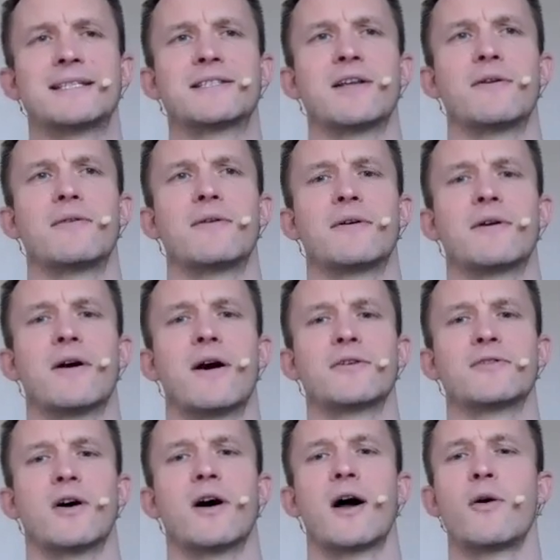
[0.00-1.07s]
is.
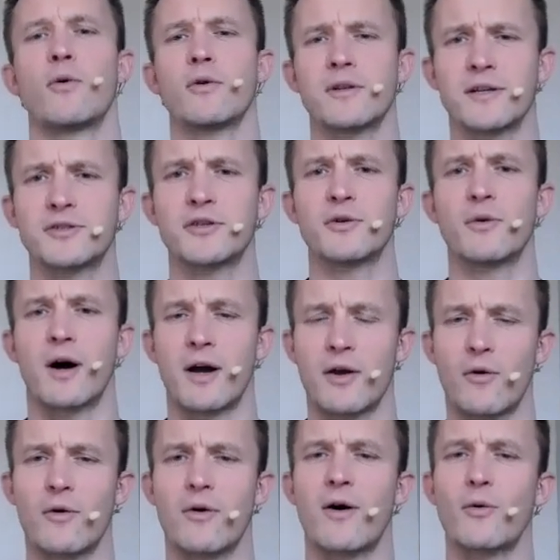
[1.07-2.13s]
So I ought to, do you know what? I
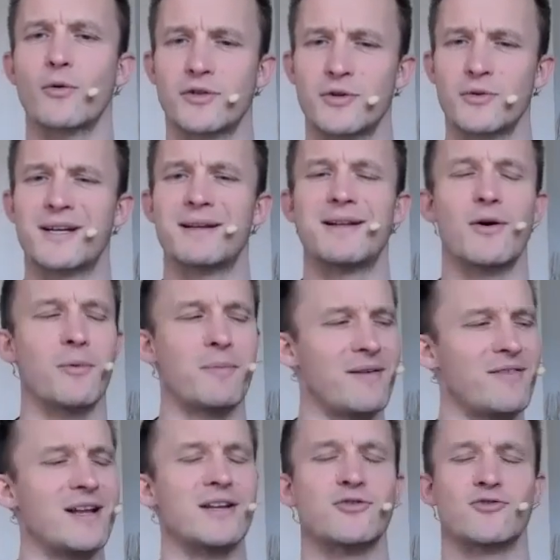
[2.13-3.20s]
ought to do a little bit
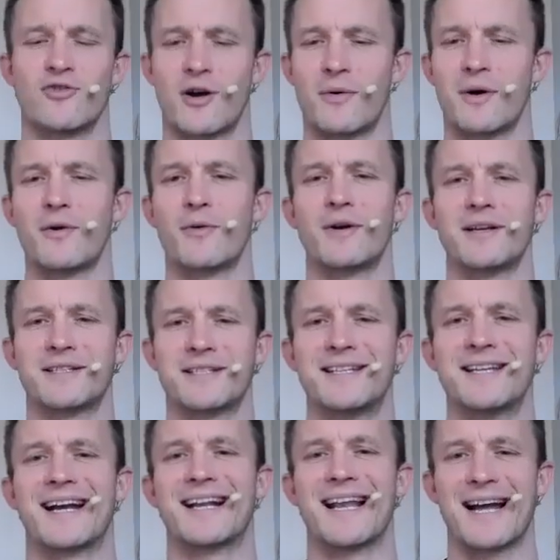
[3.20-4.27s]
of an intro. I always
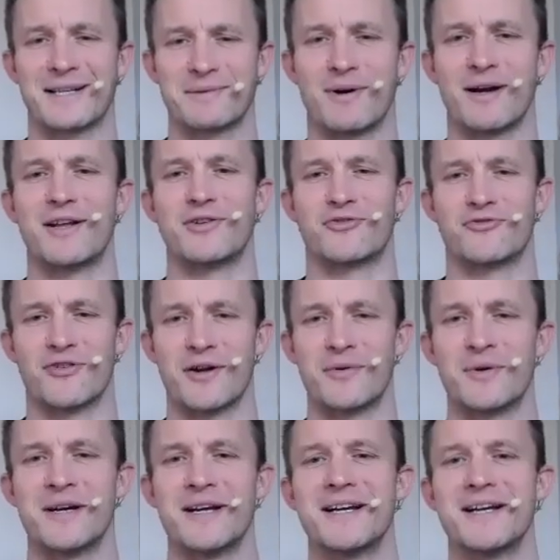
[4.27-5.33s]
neglect my intro.